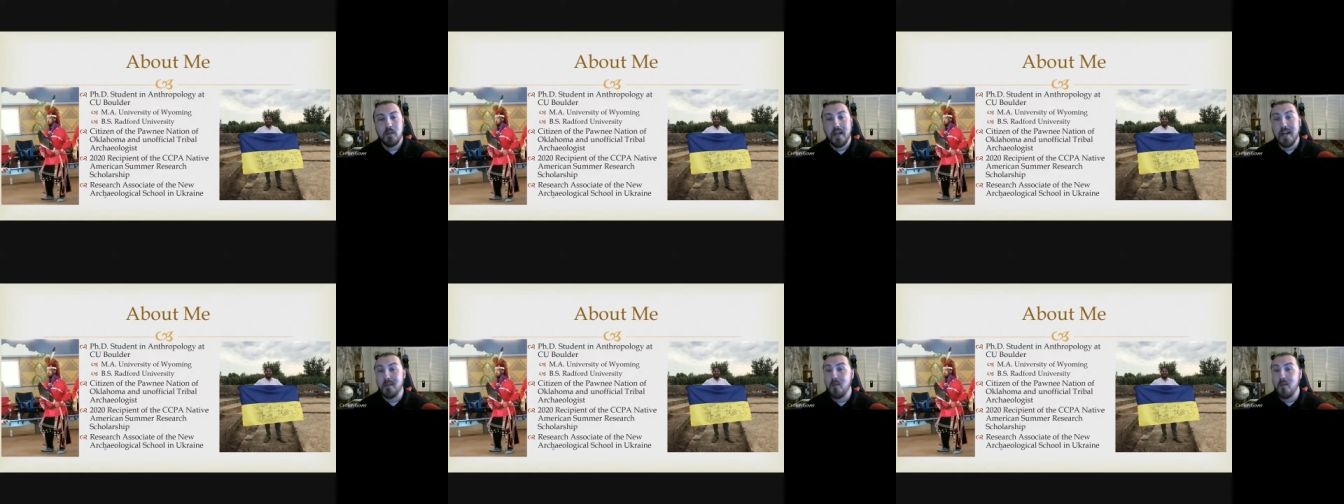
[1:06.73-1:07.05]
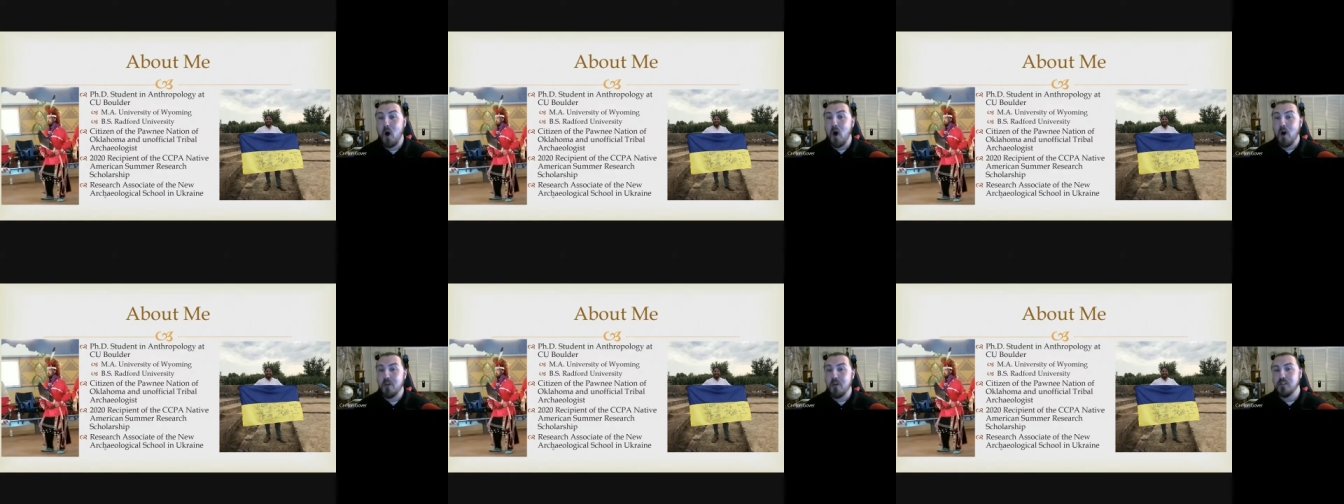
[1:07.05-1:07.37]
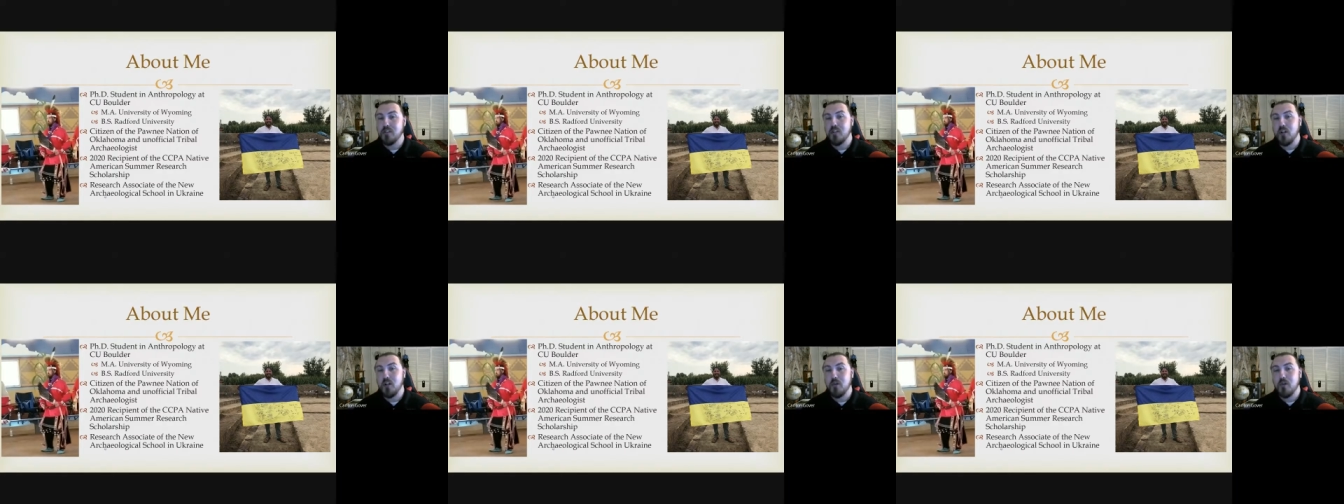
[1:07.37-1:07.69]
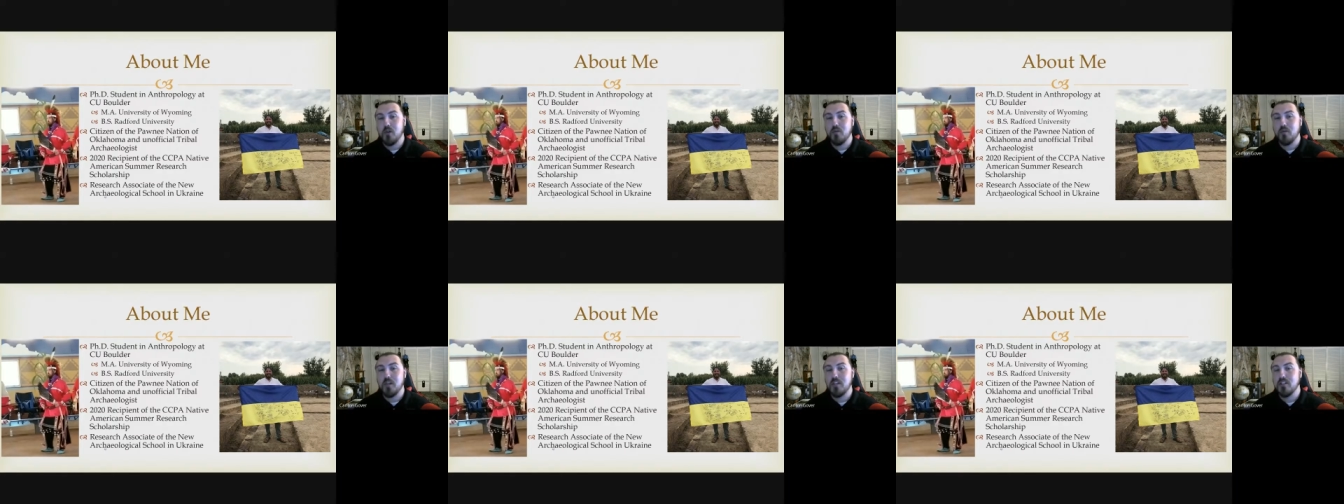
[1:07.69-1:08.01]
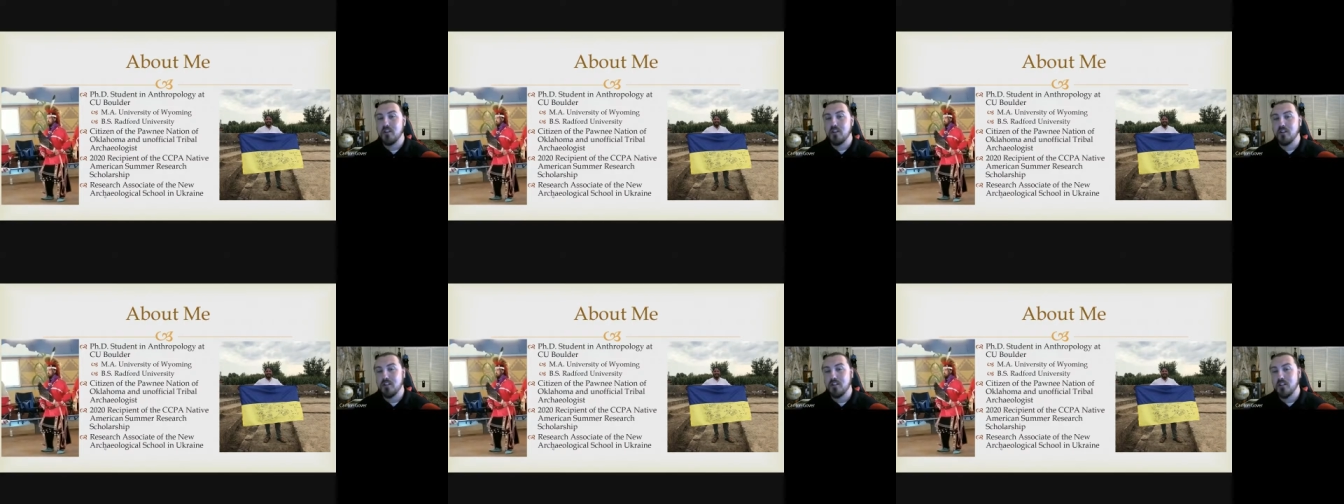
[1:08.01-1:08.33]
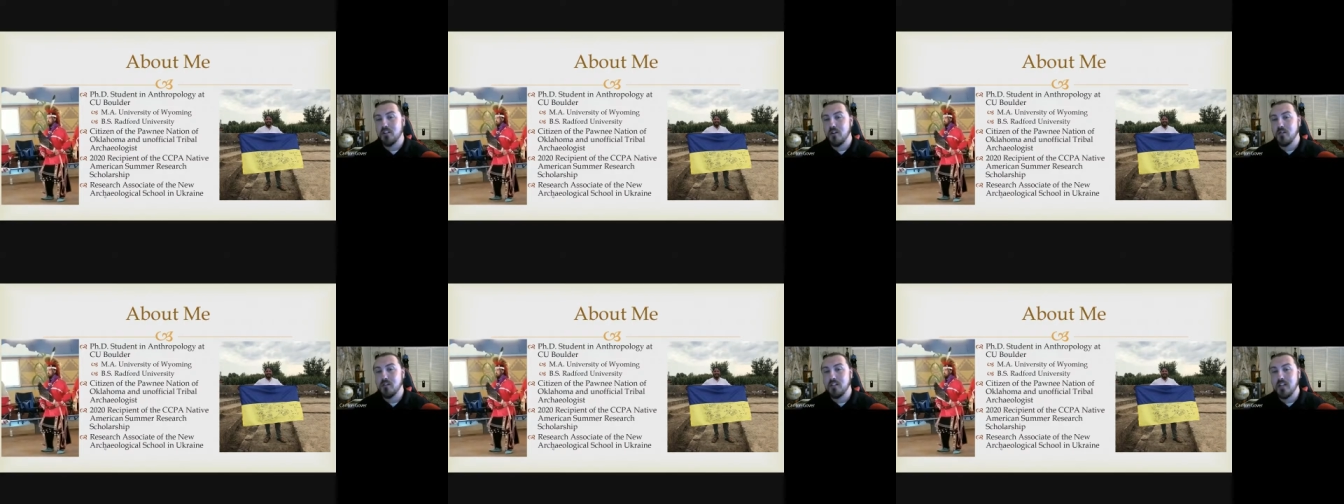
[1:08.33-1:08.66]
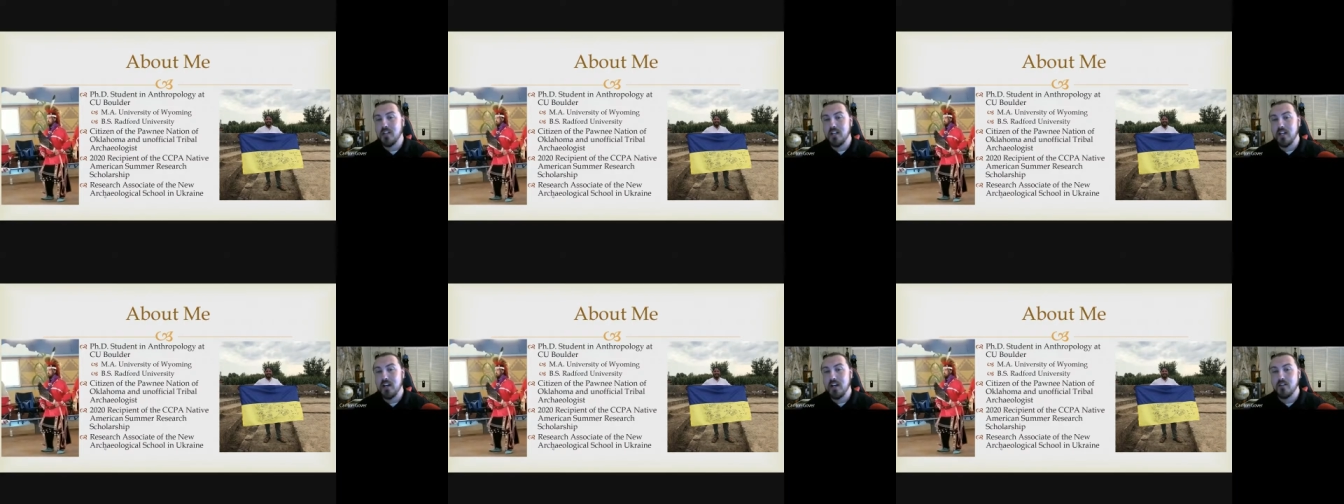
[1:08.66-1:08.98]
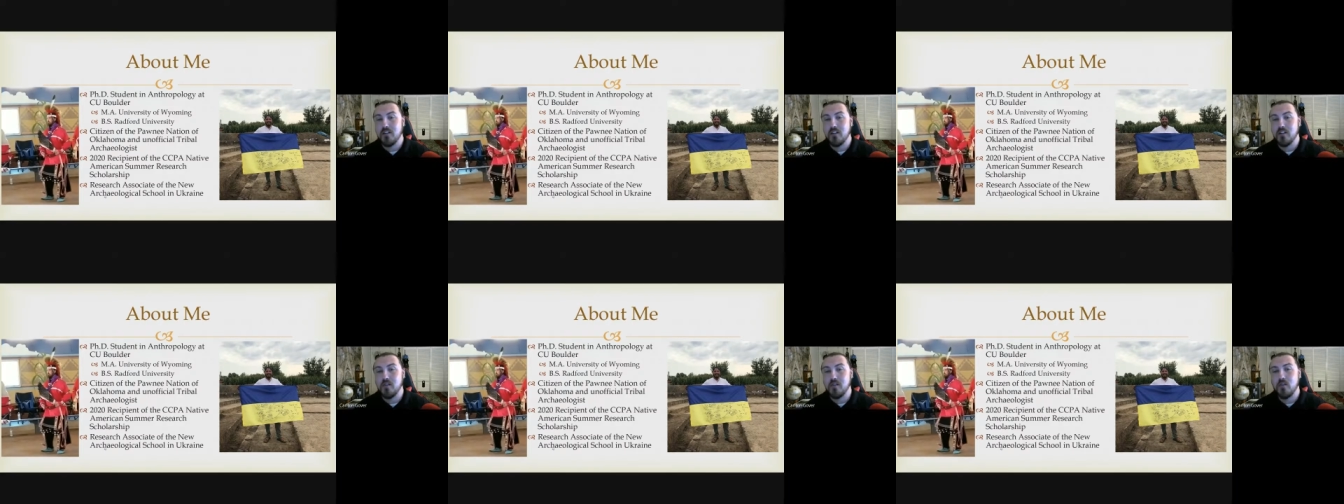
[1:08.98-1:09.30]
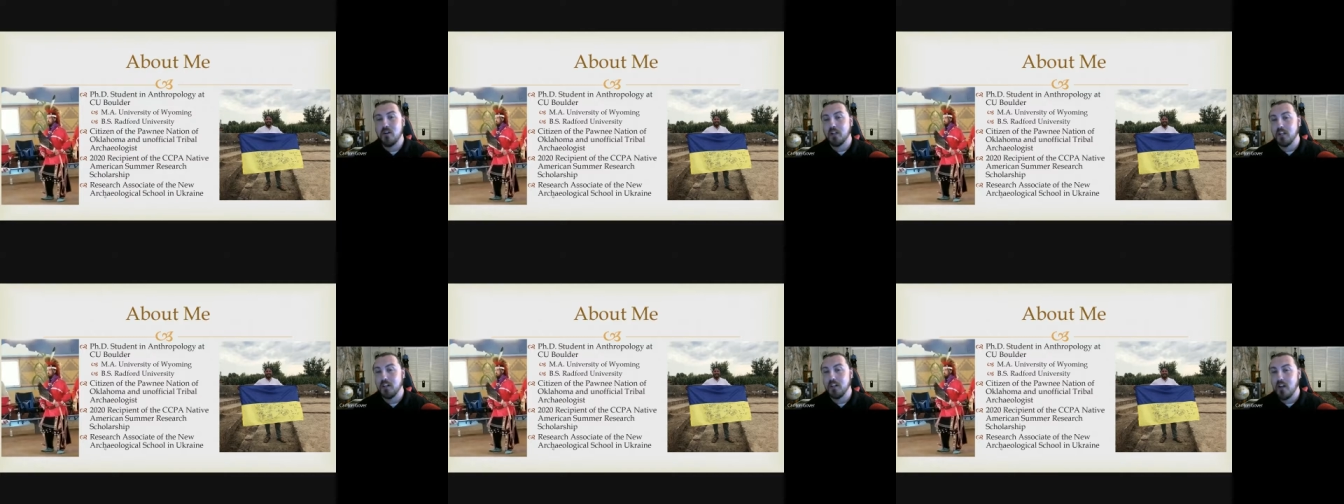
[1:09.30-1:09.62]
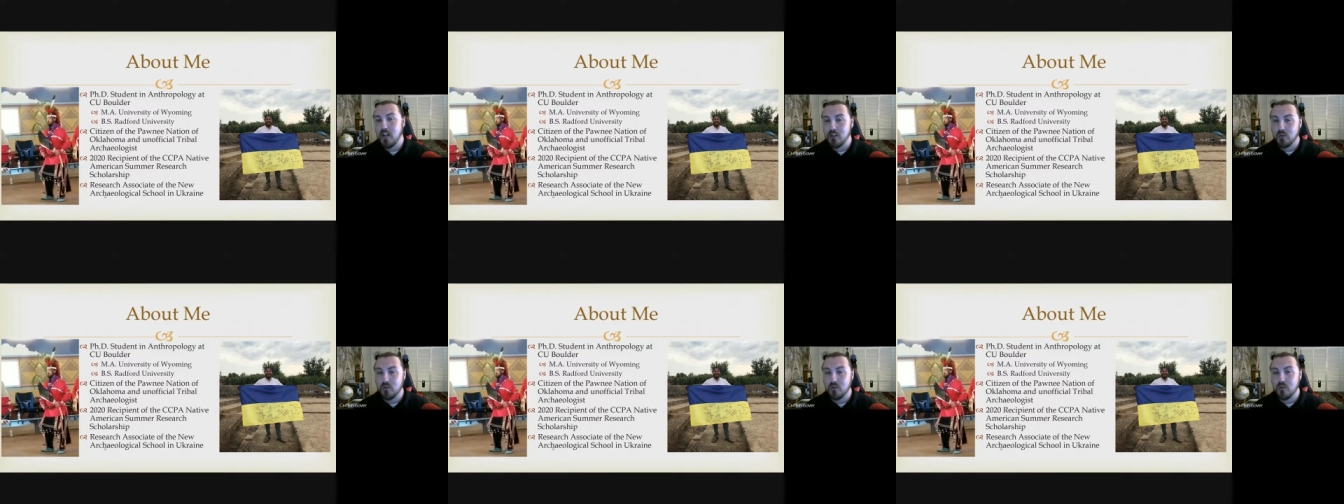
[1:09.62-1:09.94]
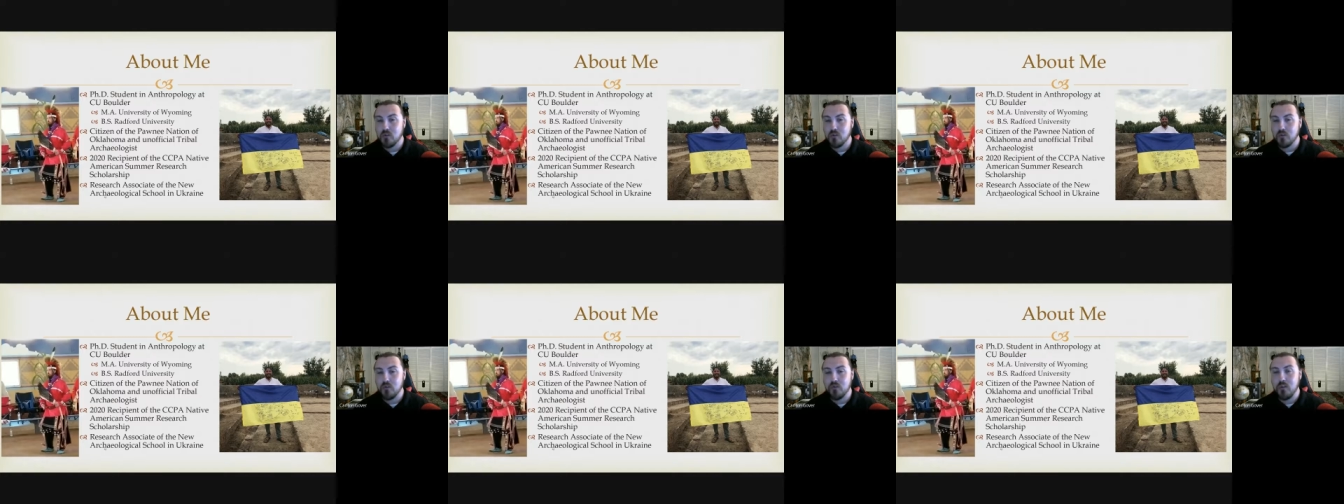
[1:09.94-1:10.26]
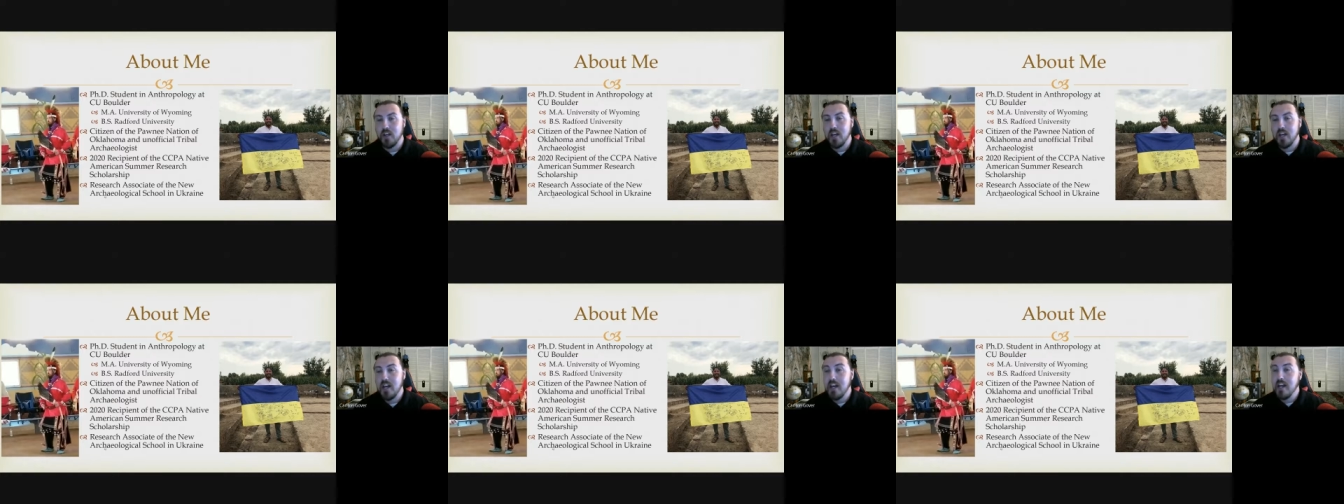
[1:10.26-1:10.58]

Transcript: and I'm also a research associate of the new archaeological school